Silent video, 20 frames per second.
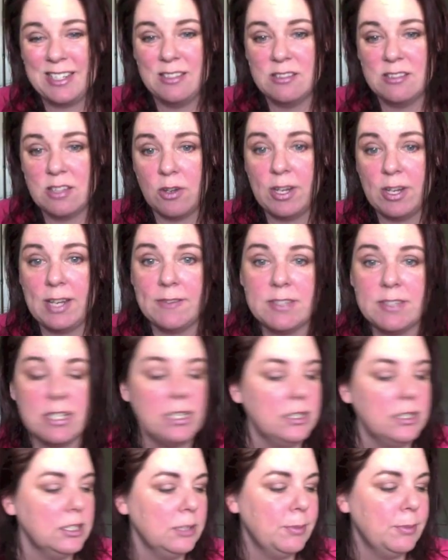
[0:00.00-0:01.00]
So it gives it a
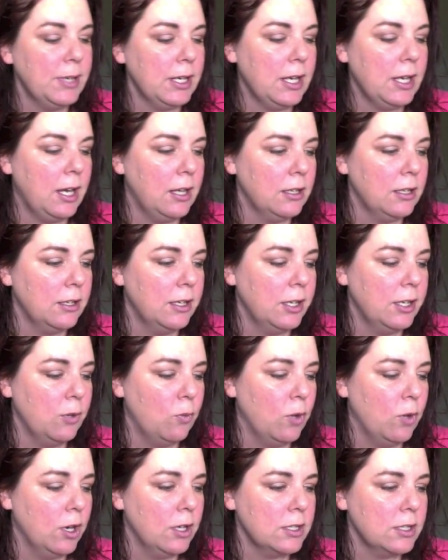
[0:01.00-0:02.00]
little bit of color, and it
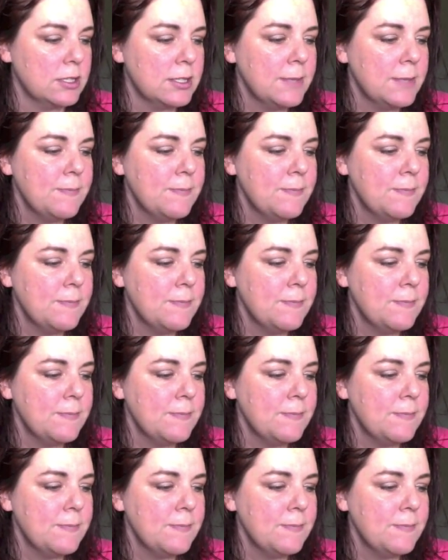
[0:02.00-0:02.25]
works.